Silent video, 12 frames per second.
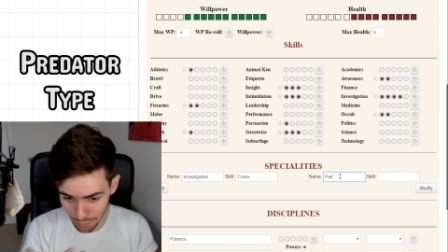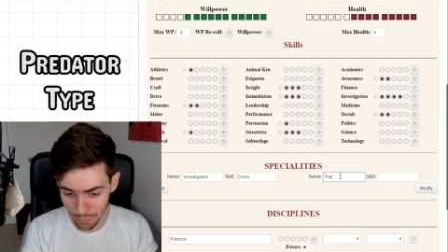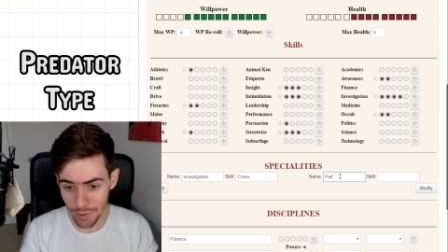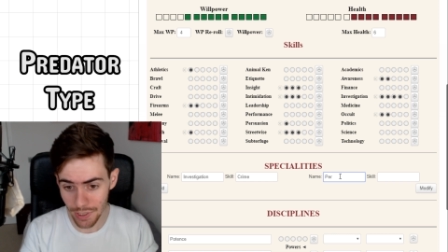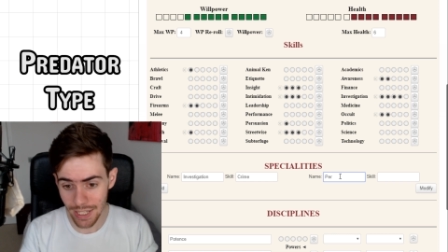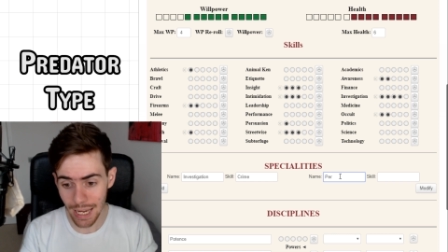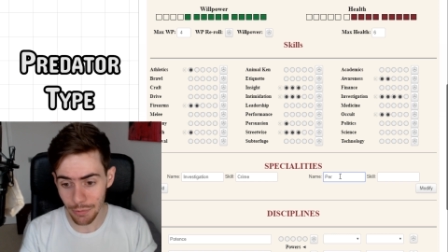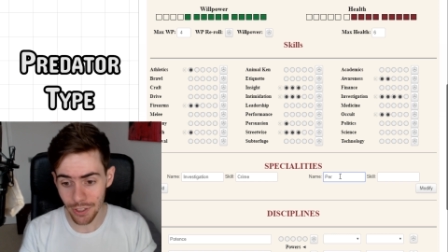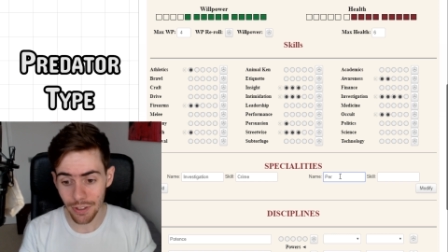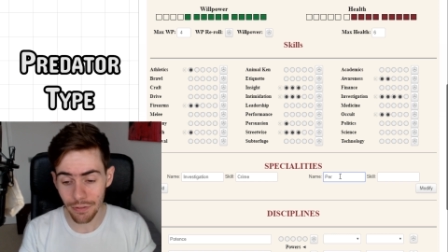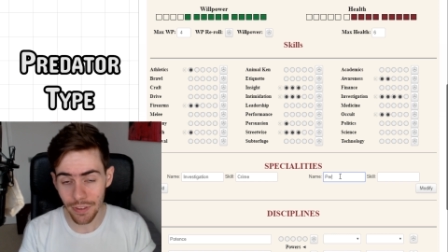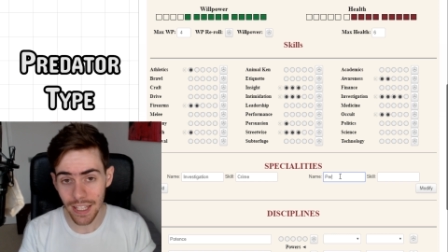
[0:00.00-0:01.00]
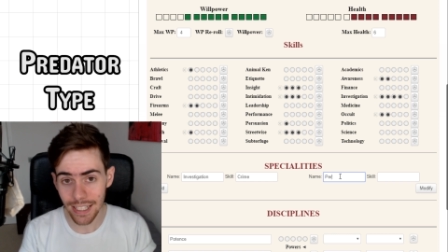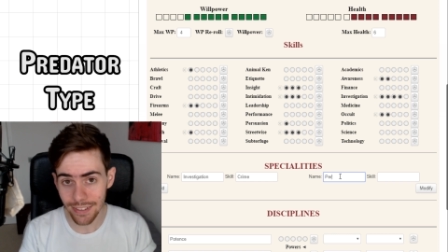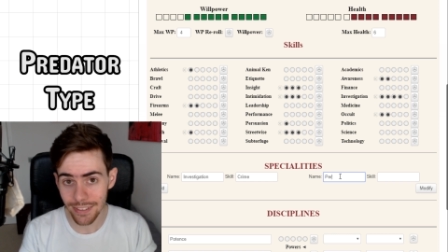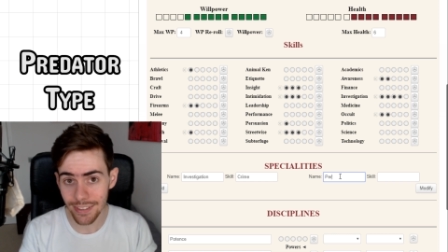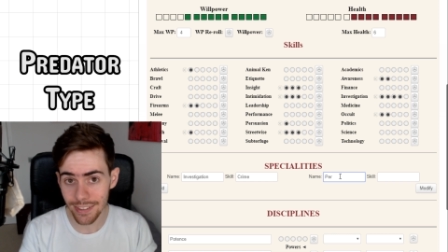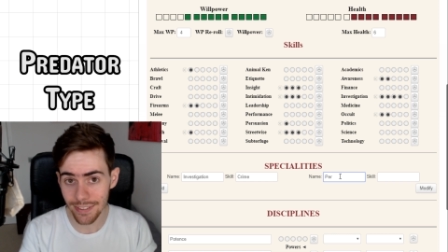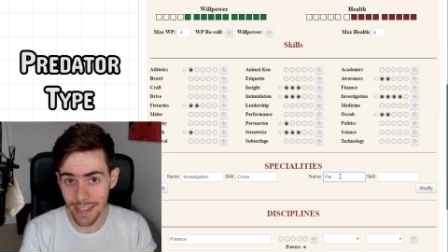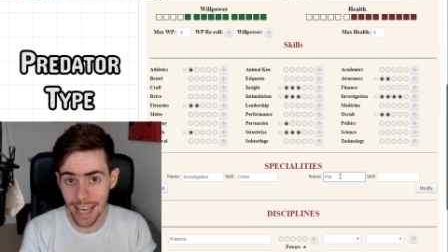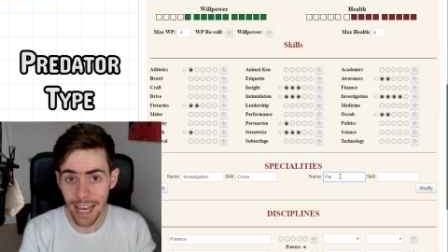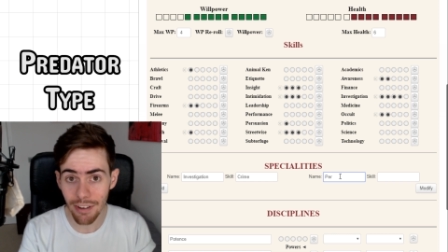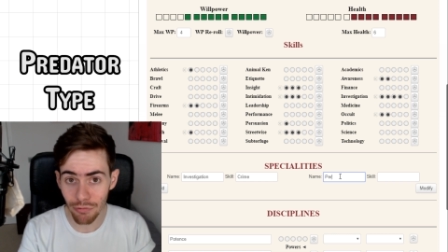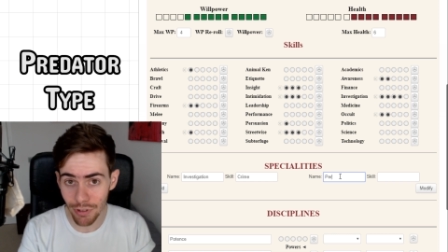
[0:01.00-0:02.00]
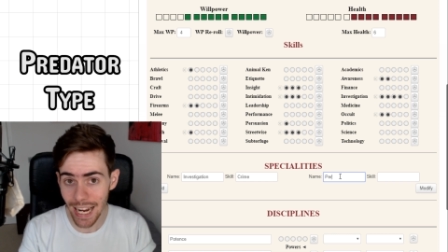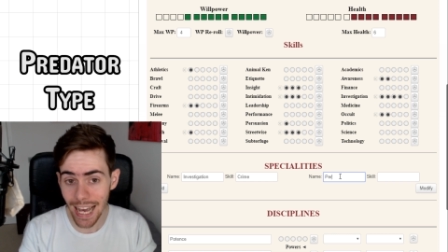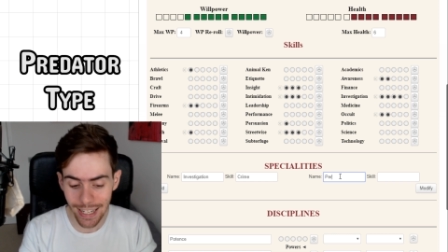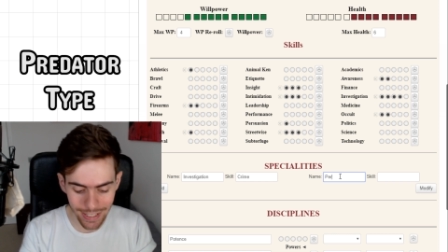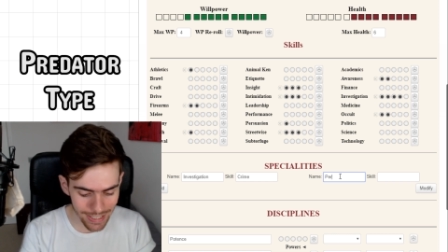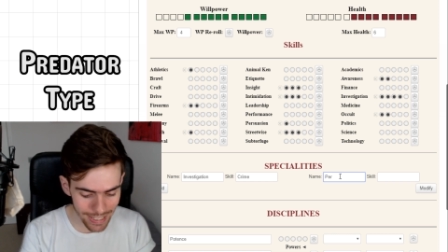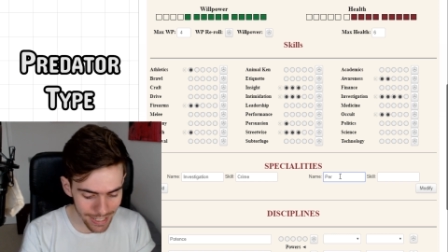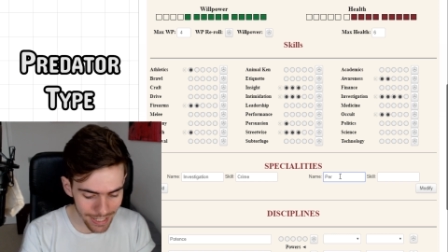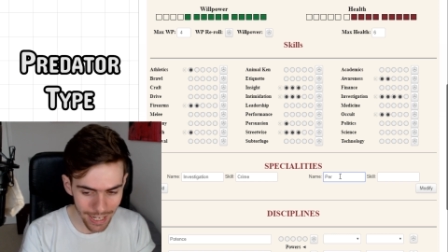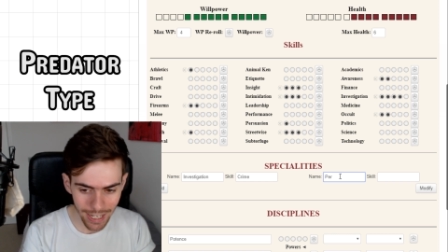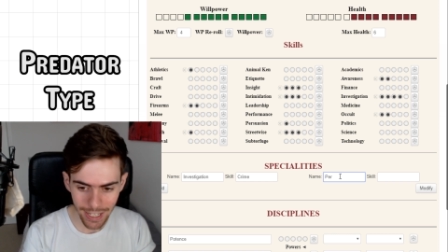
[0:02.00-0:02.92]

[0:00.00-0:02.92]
perception of things, their reality,